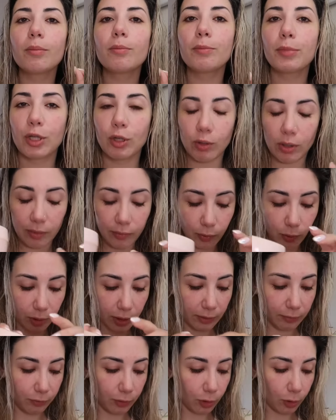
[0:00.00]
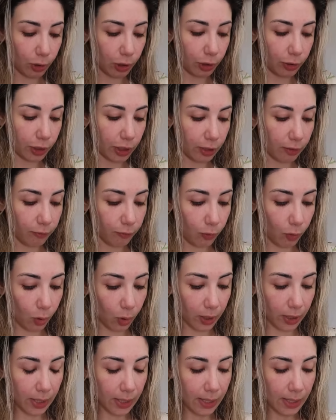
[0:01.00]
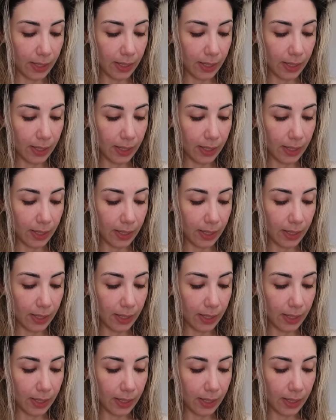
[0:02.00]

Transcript: beautiful. If you're looking for